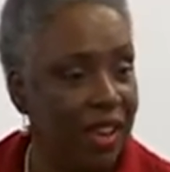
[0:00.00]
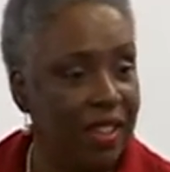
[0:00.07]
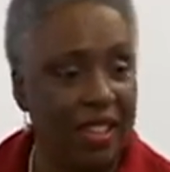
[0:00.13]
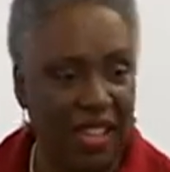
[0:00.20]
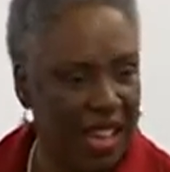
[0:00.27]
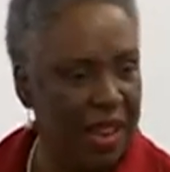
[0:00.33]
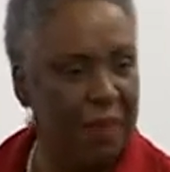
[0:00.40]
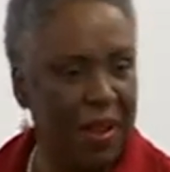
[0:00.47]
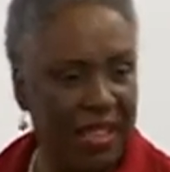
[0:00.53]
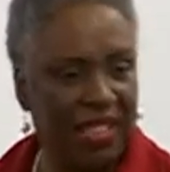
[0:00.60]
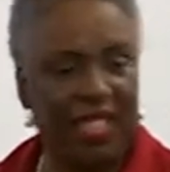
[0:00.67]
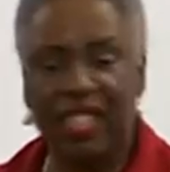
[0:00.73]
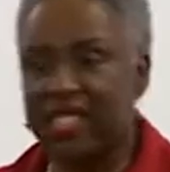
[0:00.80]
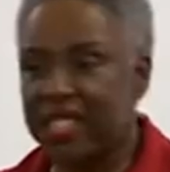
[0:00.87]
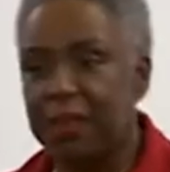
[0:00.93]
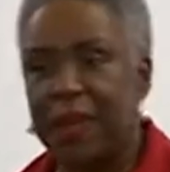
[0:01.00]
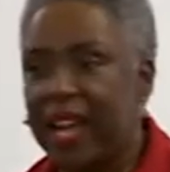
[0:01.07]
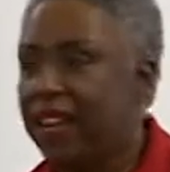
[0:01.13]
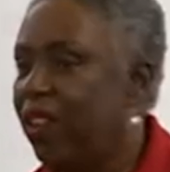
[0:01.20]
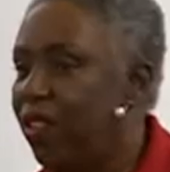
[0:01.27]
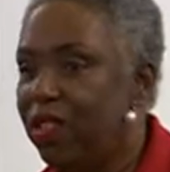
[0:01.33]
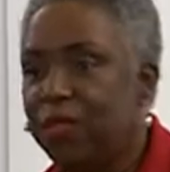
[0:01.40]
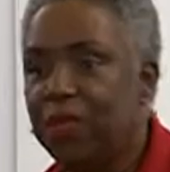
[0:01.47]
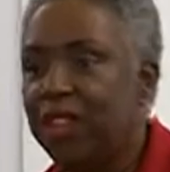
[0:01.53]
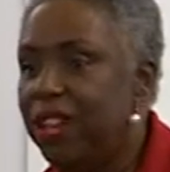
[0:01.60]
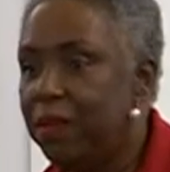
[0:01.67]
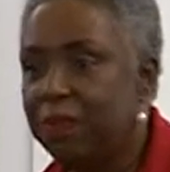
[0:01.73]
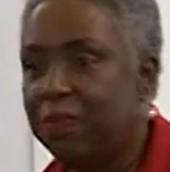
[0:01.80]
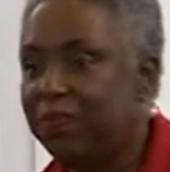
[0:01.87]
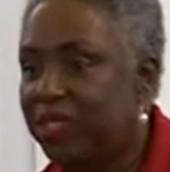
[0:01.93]
Did that make sense? Am I the only one
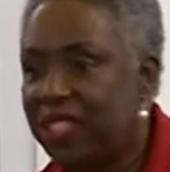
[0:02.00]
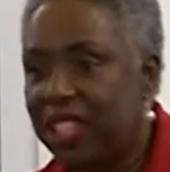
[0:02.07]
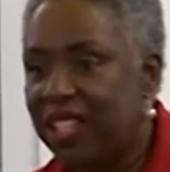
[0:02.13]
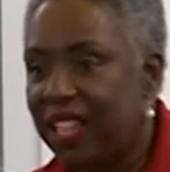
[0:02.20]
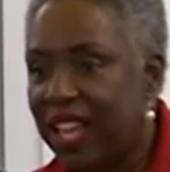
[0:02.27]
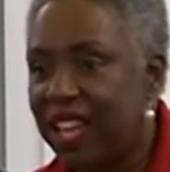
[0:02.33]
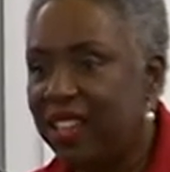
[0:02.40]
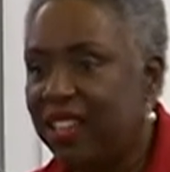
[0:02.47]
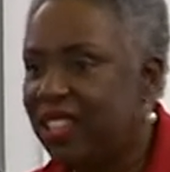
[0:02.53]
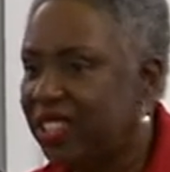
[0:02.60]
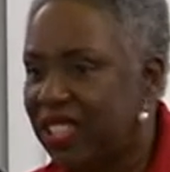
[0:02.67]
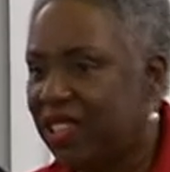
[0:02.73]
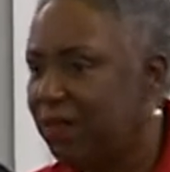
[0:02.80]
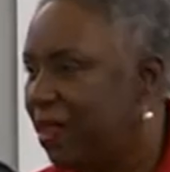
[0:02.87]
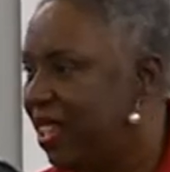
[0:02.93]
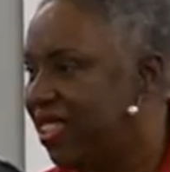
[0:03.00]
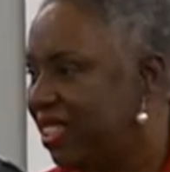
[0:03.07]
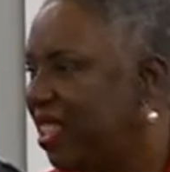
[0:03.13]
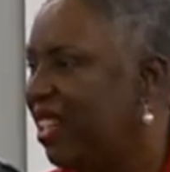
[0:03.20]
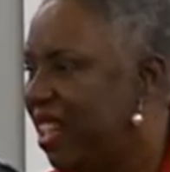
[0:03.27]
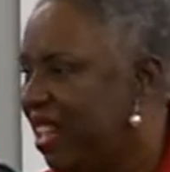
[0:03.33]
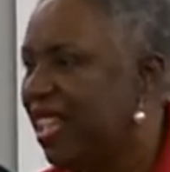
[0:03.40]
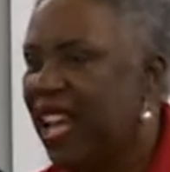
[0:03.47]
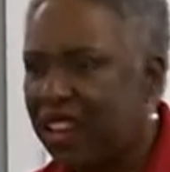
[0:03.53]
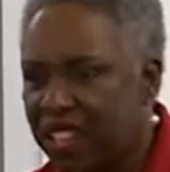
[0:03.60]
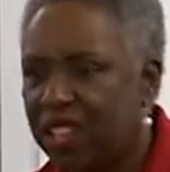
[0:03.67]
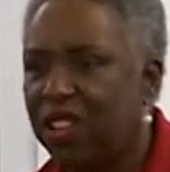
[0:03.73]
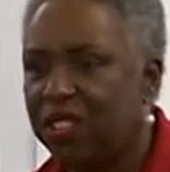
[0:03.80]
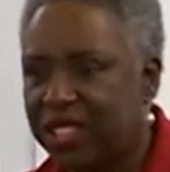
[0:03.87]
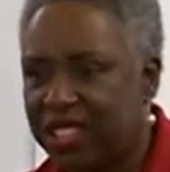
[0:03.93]
that see that? Does that make then it kind of
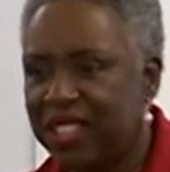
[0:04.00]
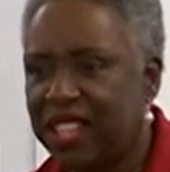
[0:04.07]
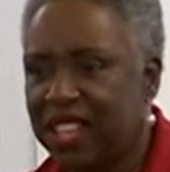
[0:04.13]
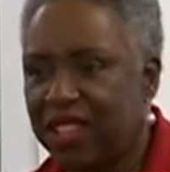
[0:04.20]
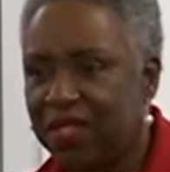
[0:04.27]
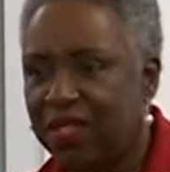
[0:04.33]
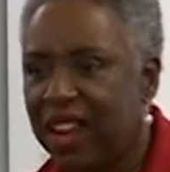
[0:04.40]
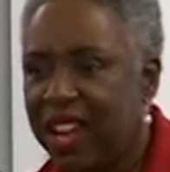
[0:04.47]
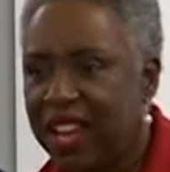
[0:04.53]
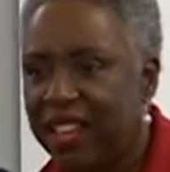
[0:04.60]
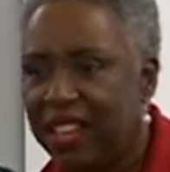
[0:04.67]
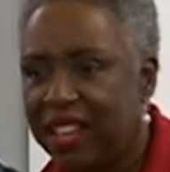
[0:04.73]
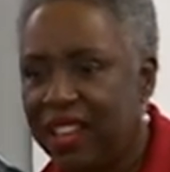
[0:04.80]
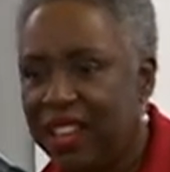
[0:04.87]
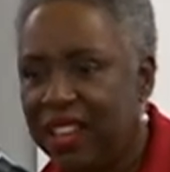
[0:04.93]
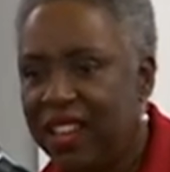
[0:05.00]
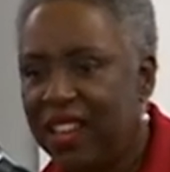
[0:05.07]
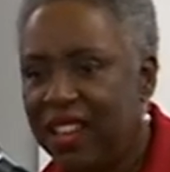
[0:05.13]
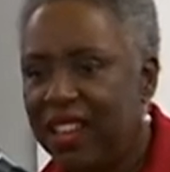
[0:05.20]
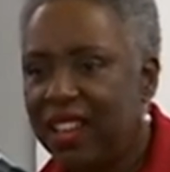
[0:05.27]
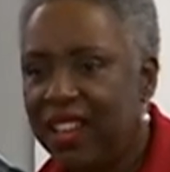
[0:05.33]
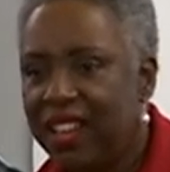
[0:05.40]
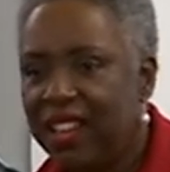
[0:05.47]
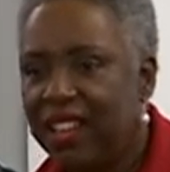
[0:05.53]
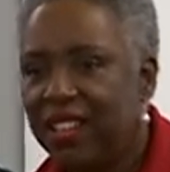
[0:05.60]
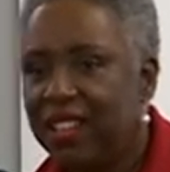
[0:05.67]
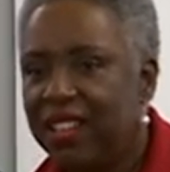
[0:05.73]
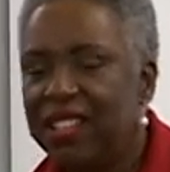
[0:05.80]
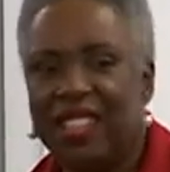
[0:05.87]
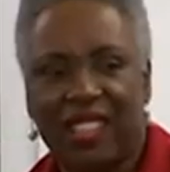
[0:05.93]
goes together, right? Yeah.
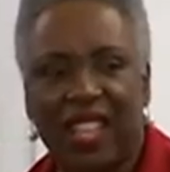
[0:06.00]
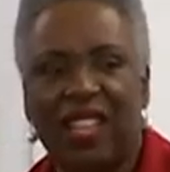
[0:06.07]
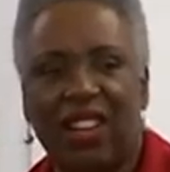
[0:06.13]
Does it